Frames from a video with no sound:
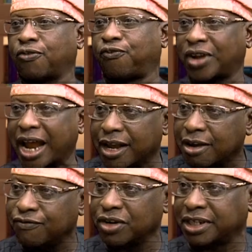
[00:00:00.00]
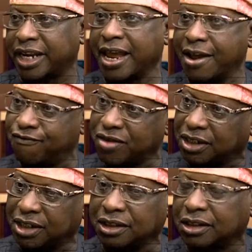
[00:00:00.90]
say you fly every day,
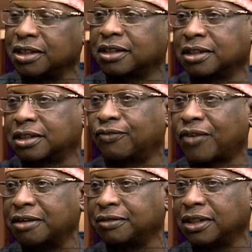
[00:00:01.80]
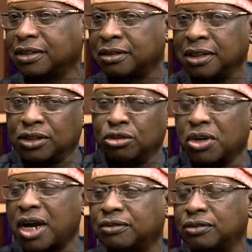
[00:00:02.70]
every day in 365 days,
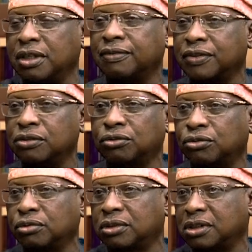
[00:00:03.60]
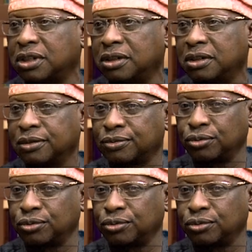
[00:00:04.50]
you may have to live through two, three,